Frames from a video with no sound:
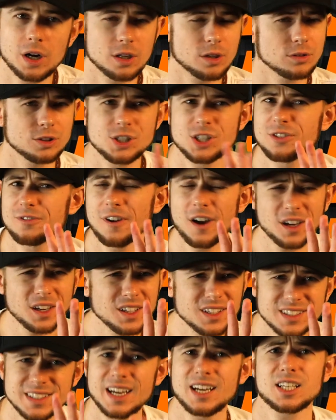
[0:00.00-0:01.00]
Just
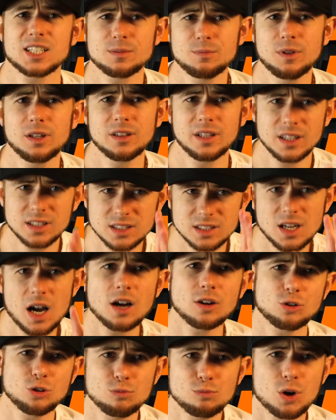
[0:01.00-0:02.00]
fucking text me. Let's
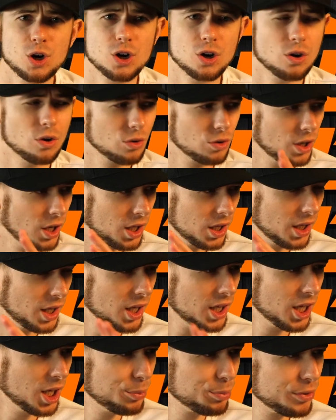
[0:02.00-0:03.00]
talk tomorrow.
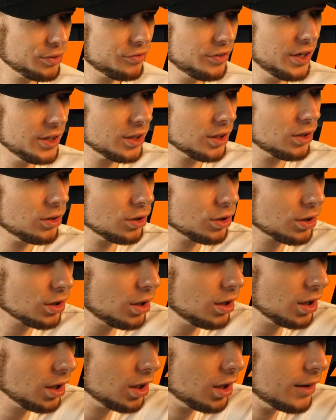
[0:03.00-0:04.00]
I'll help you find a good
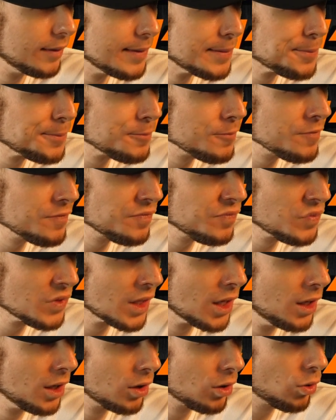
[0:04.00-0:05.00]
car.
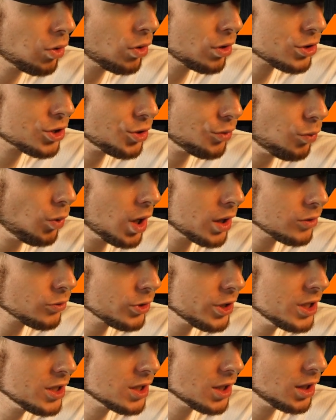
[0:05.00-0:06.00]
Corgi, one
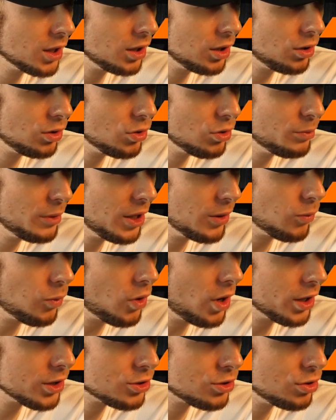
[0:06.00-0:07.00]
reason you may
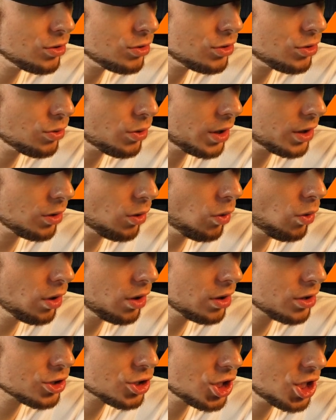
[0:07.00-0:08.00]
want to do an
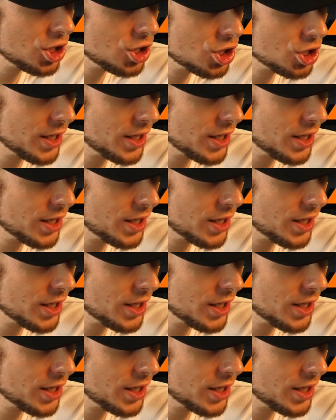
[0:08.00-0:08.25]
oil changes